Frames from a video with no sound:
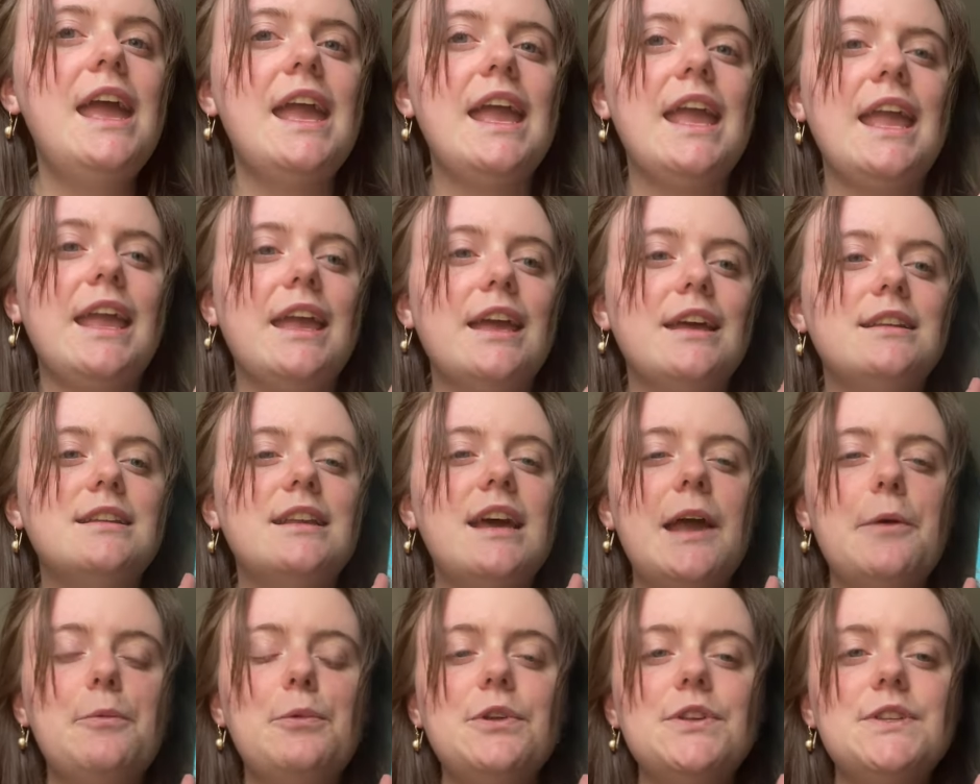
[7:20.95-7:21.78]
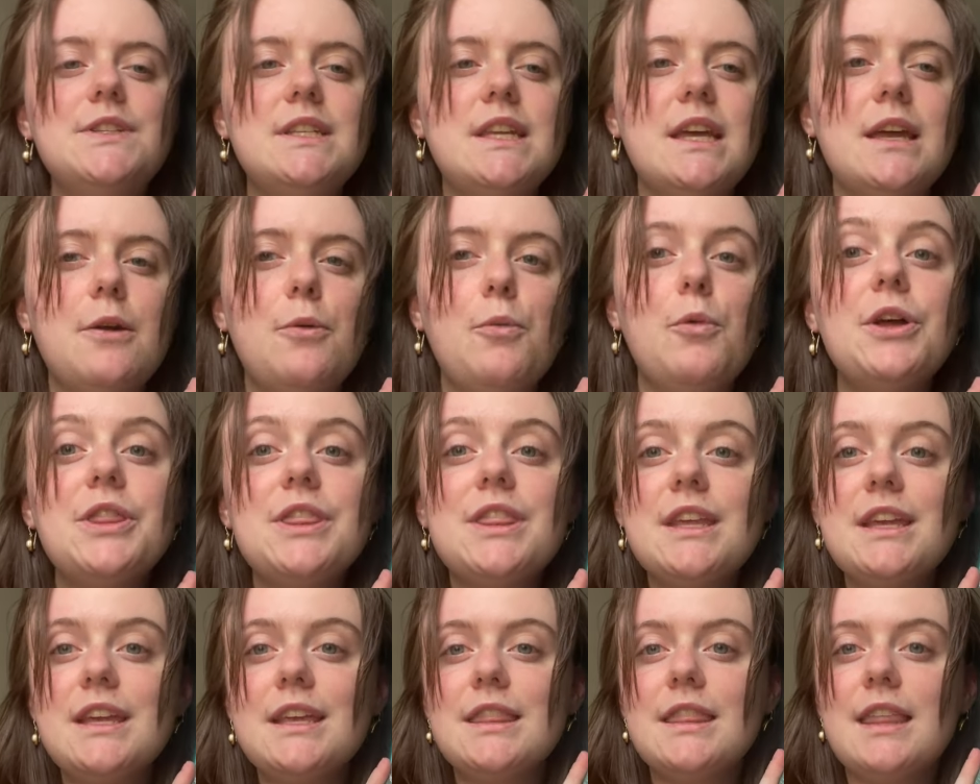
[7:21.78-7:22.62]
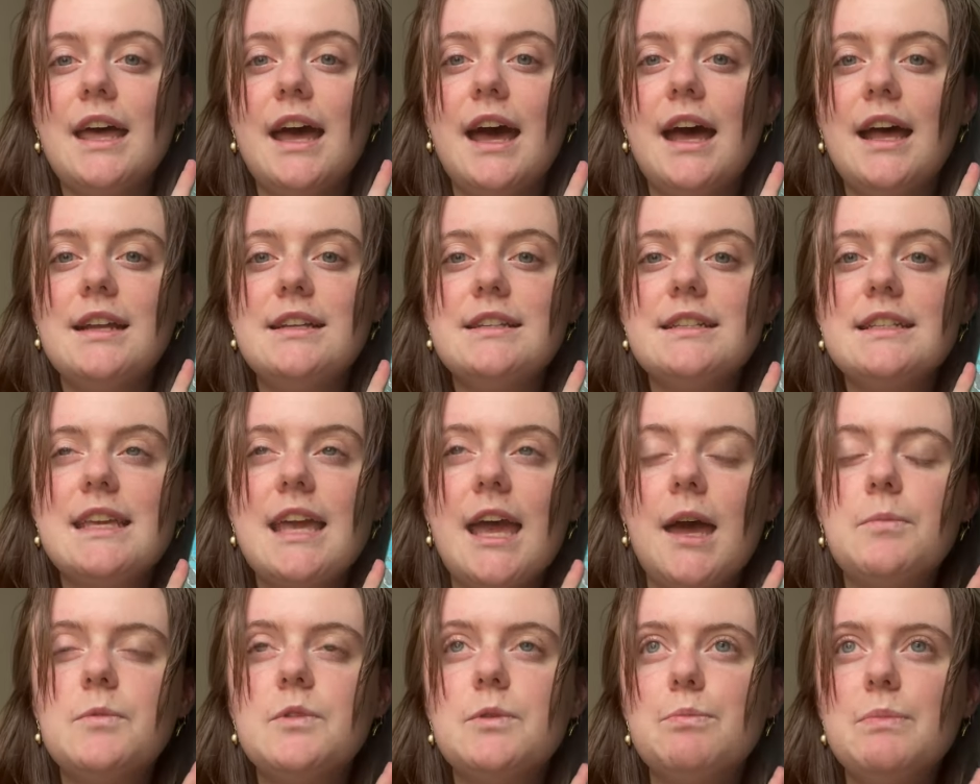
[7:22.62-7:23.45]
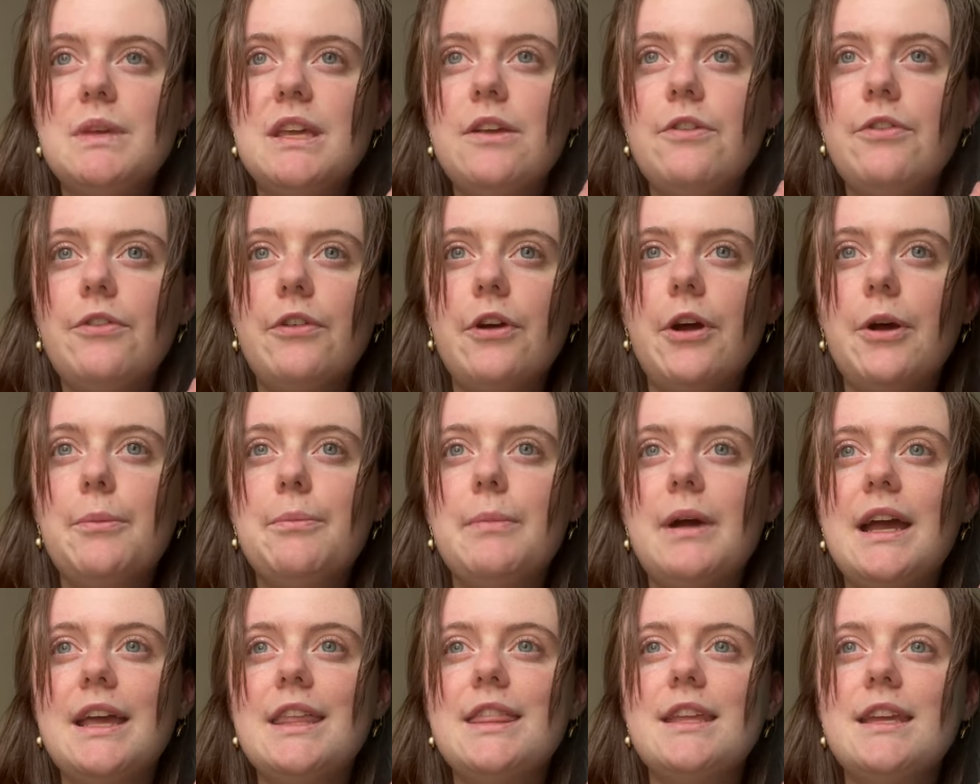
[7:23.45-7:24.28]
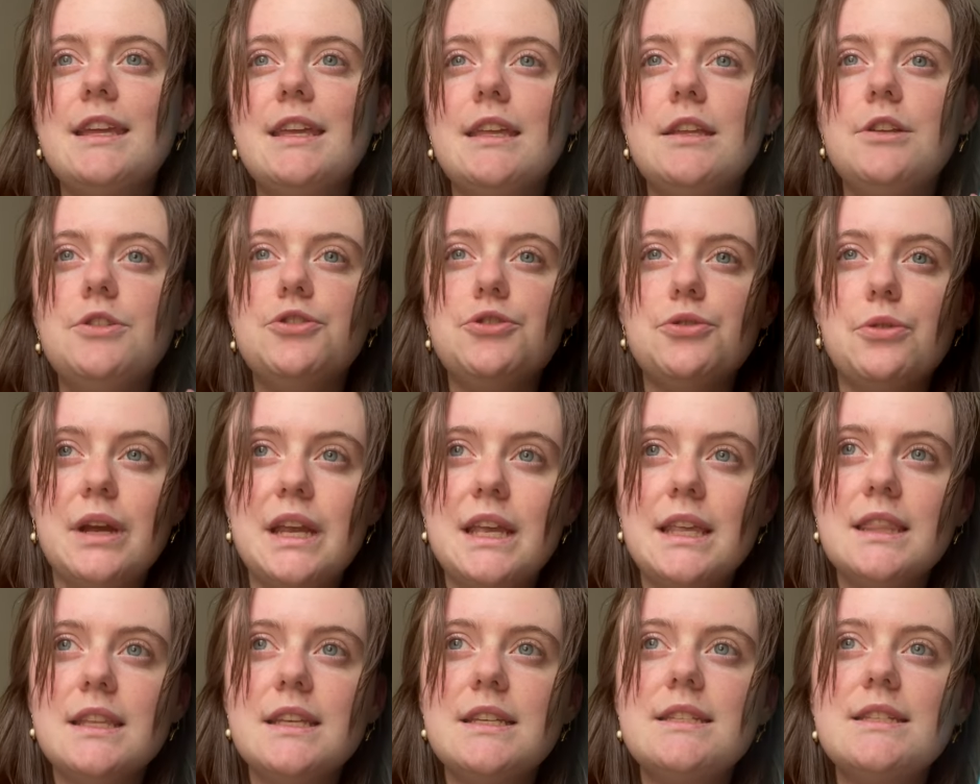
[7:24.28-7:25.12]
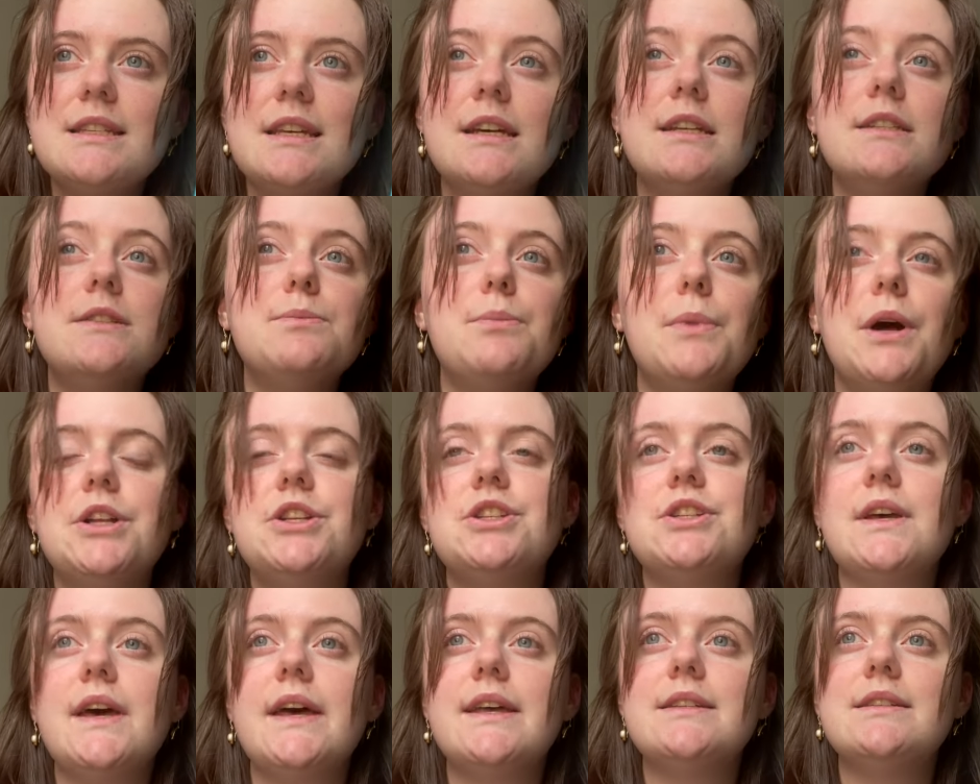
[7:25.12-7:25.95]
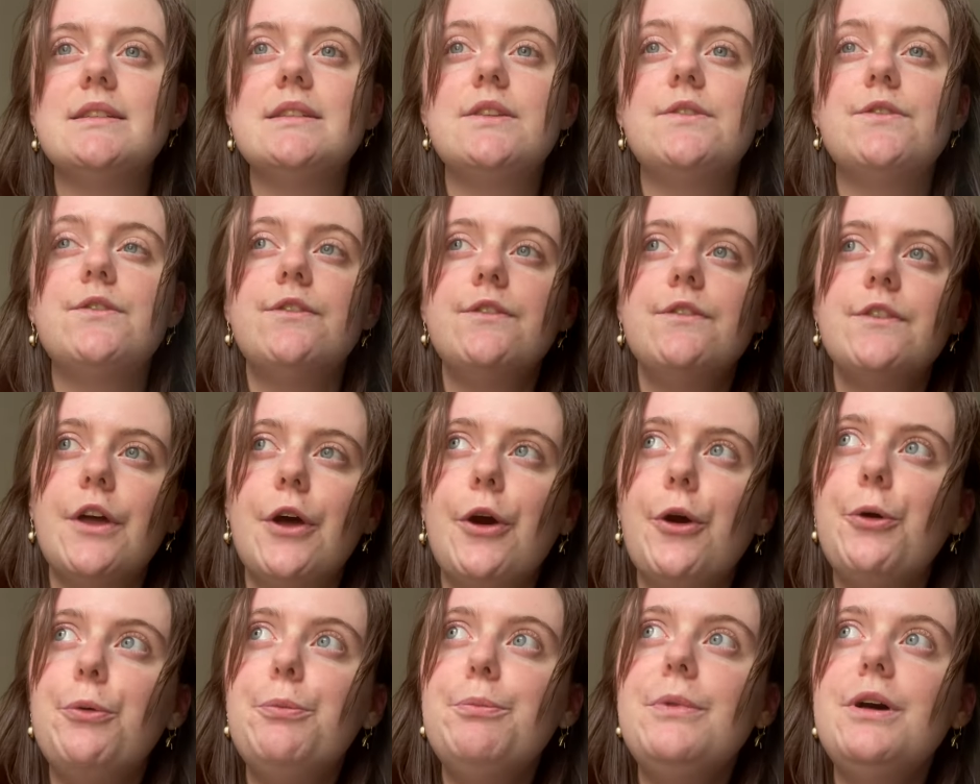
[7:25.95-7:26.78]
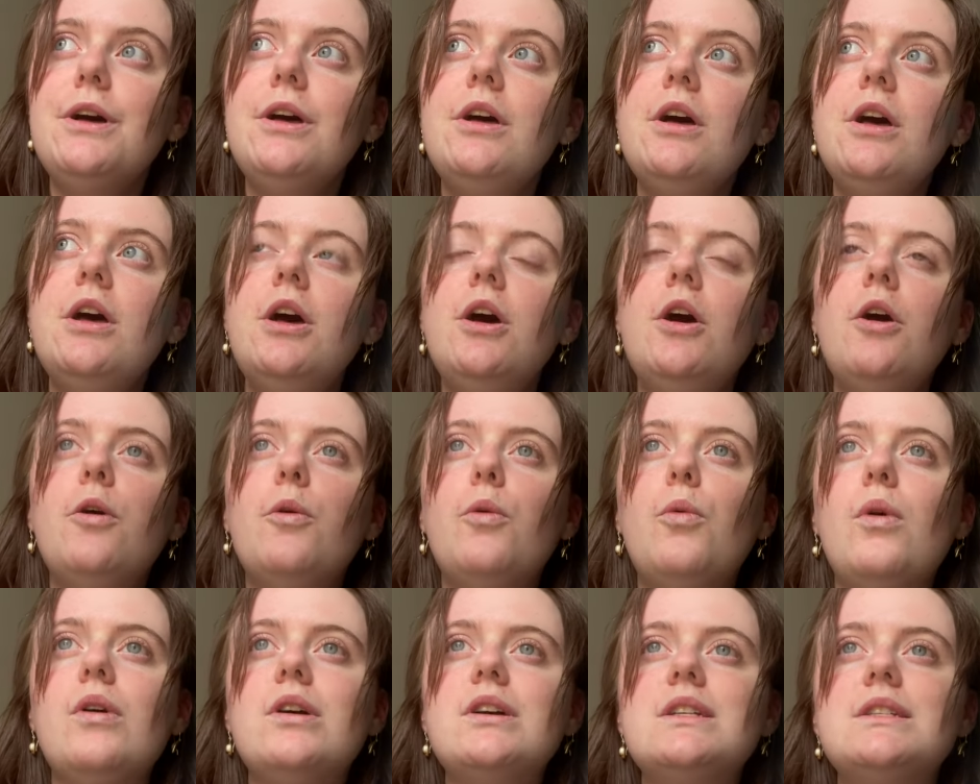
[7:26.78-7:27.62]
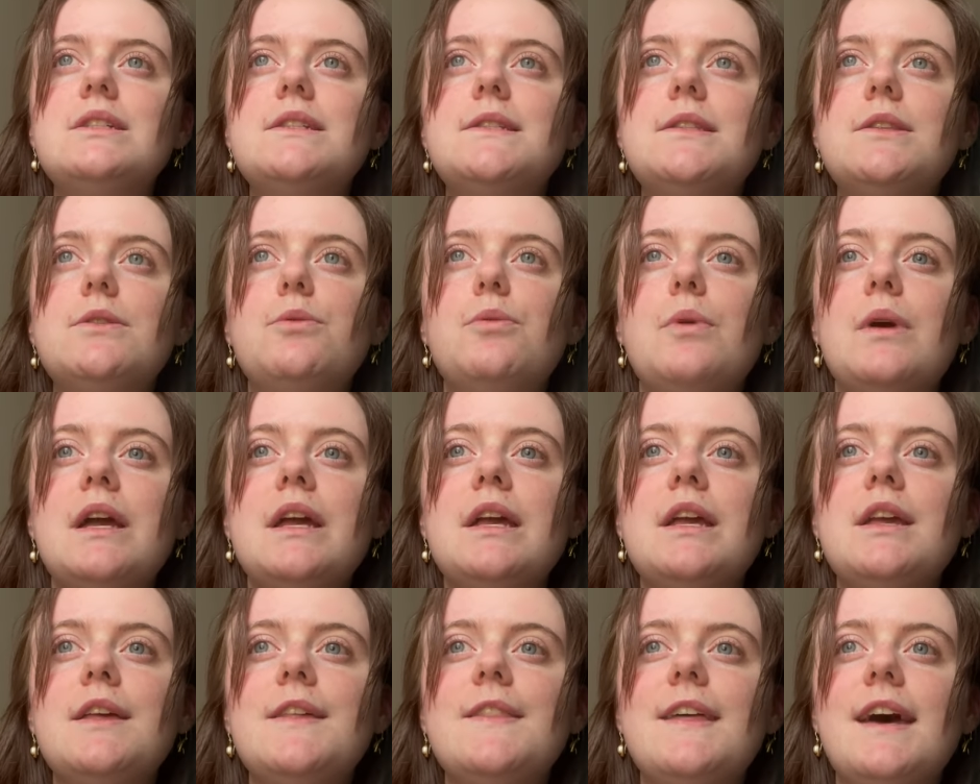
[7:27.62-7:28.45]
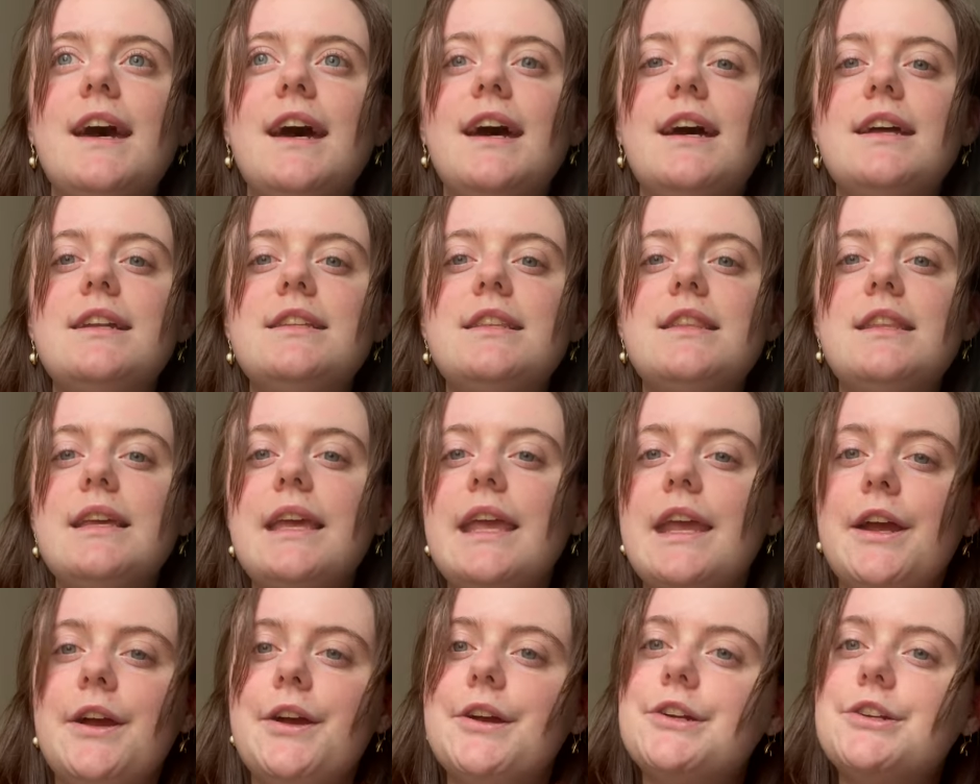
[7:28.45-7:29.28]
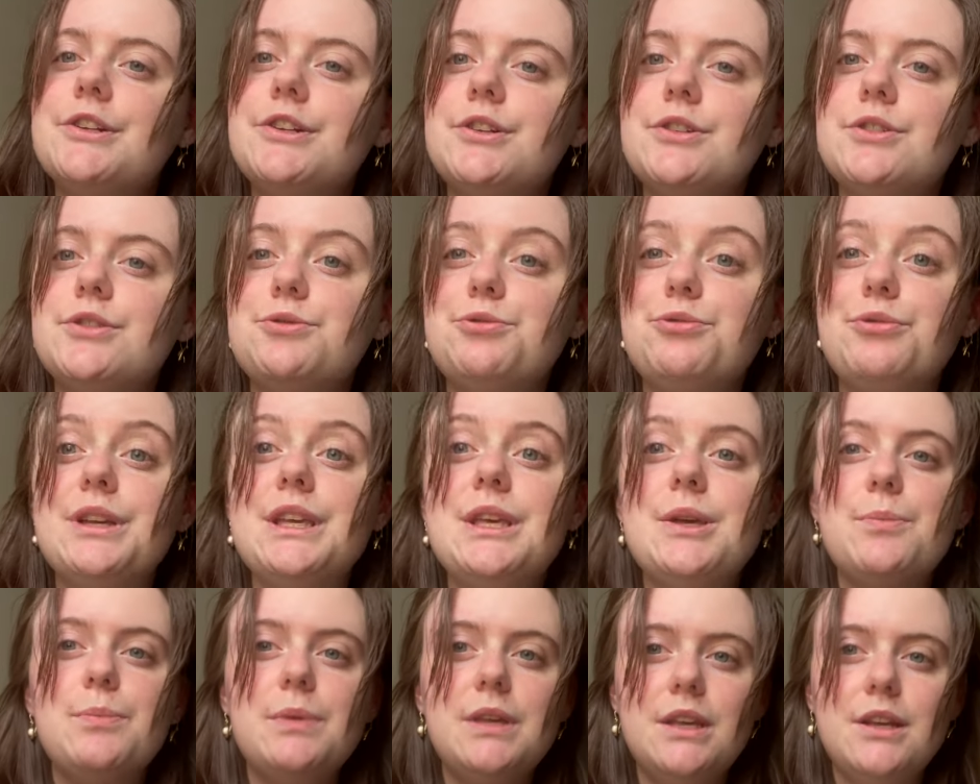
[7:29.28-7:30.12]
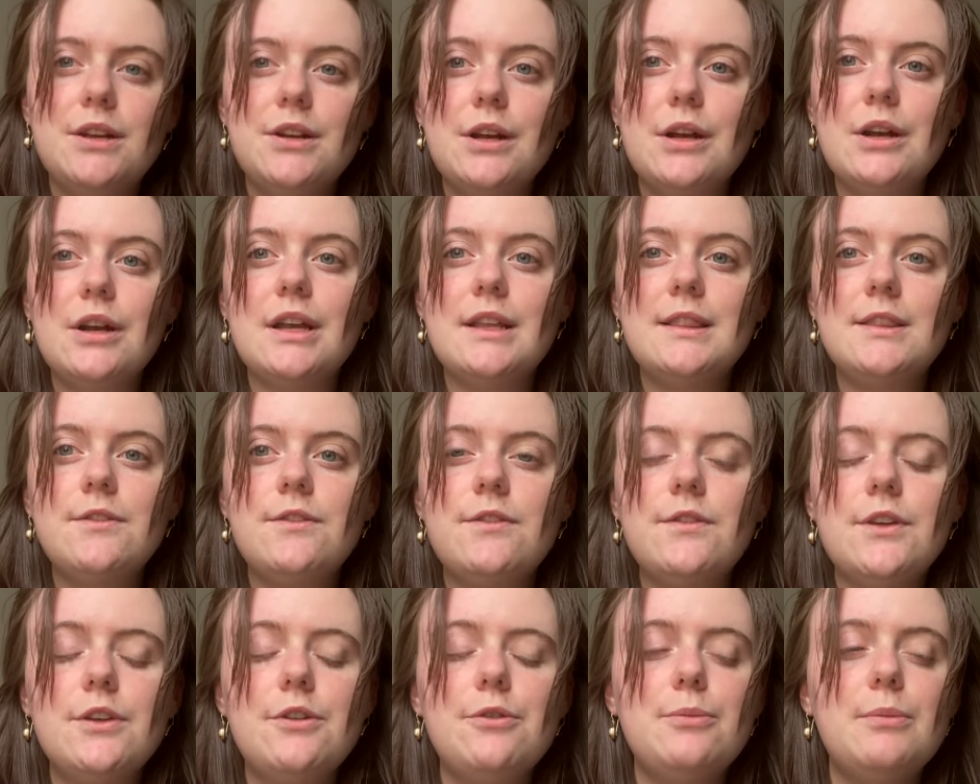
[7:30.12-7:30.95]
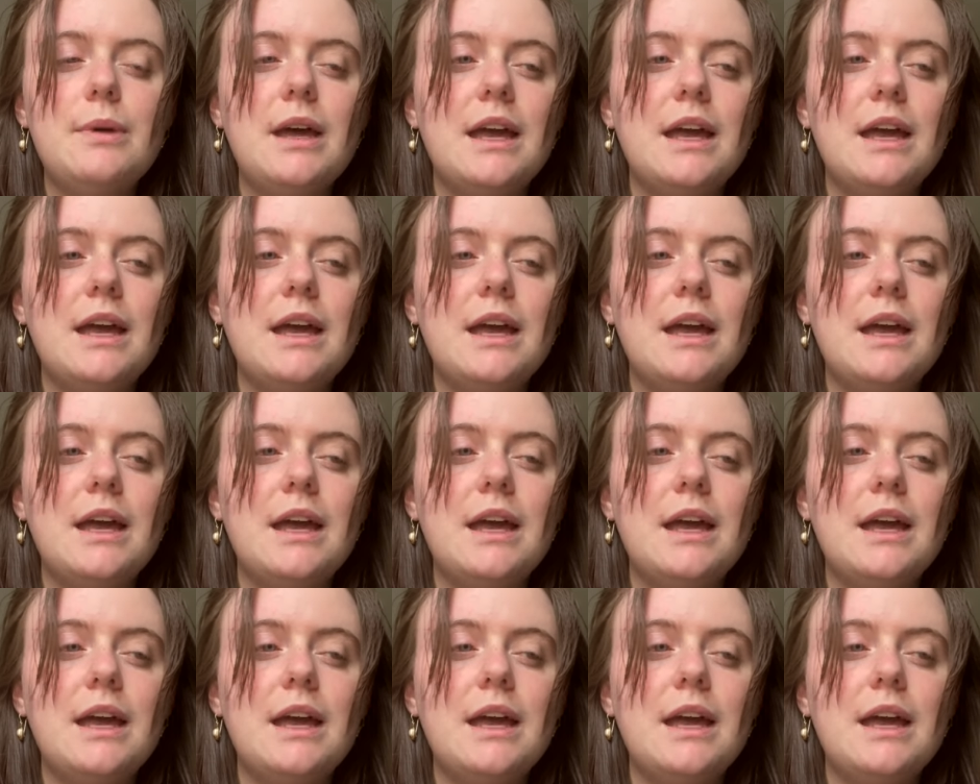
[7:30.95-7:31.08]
And I will say one thing that kept me from, I think, enjoying this as much as the film was the way that the characters reappear in the film.